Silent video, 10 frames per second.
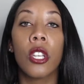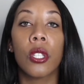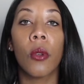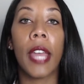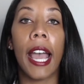
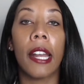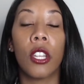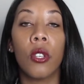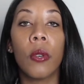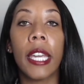so that
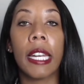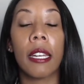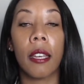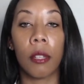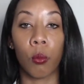you
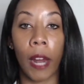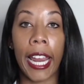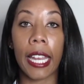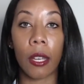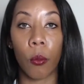can
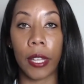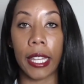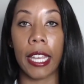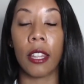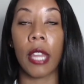rank
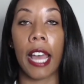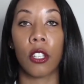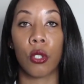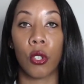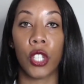within
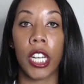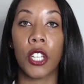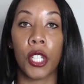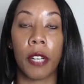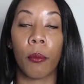that search
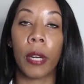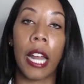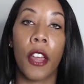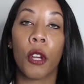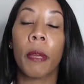engine
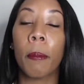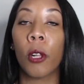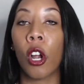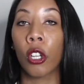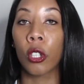when other
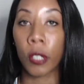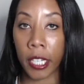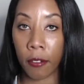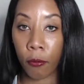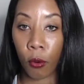people are
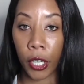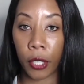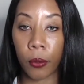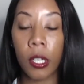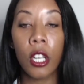looking for
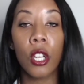you.